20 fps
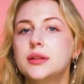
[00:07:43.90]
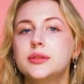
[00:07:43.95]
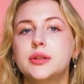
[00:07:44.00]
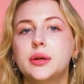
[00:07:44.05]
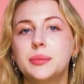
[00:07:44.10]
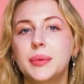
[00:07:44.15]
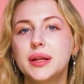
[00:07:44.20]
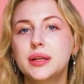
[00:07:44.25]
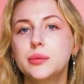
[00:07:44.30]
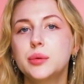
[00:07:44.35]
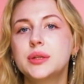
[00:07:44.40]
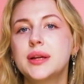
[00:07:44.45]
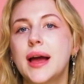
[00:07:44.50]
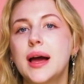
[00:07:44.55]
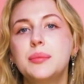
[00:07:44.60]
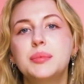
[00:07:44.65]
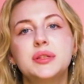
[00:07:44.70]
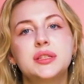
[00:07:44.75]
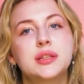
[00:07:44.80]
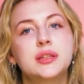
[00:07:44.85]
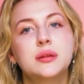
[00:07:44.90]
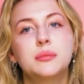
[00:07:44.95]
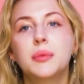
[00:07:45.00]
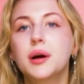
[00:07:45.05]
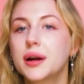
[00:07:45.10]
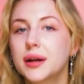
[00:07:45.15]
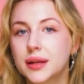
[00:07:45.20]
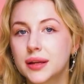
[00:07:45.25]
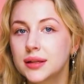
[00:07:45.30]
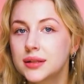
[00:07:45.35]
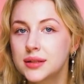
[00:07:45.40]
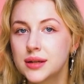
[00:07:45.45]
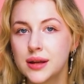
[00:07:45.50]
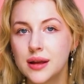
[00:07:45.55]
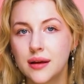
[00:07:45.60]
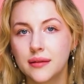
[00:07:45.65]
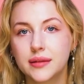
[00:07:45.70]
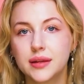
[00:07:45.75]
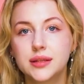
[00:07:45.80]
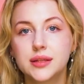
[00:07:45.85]
No matter what happens in the market,
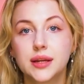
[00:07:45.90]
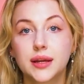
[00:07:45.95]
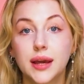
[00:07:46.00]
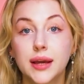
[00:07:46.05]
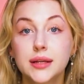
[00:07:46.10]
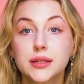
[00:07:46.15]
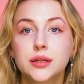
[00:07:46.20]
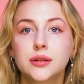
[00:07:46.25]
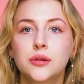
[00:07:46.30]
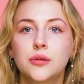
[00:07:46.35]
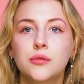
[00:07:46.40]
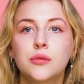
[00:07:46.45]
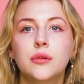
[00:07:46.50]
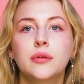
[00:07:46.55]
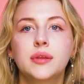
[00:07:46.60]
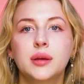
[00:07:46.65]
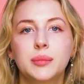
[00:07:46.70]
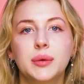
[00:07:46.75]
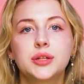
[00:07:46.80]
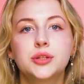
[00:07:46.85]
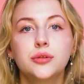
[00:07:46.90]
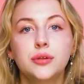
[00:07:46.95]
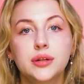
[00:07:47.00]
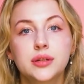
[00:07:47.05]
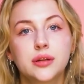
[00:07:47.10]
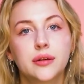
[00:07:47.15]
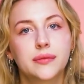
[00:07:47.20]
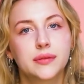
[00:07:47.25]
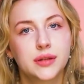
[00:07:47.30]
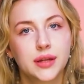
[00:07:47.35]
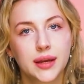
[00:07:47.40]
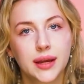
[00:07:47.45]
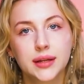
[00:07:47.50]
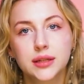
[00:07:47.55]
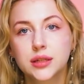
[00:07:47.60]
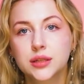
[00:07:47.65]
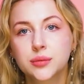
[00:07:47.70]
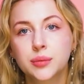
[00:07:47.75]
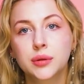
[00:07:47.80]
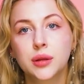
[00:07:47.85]
the indicator or the majority of
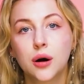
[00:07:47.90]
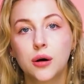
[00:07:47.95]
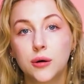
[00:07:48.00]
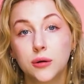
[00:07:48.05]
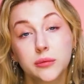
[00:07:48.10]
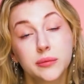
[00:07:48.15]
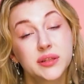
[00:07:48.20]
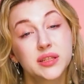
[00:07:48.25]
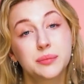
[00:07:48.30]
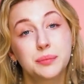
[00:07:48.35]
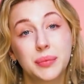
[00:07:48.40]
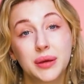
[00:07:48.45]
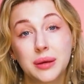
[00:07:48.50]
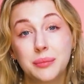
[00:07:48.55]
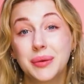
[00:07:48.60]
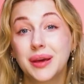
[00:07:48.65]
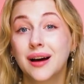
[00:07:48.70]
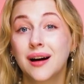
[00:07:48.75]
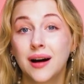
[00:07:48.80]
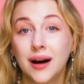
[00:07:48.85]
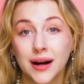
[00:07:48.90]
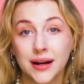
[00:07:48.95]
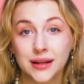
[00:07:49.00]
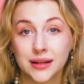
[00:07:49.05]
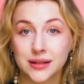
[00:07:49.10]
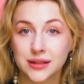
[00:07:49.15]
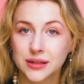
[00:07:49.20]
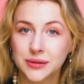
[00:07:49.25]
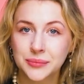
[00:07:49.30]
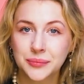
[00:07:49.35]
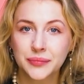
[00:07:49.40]
indicators will always be behind.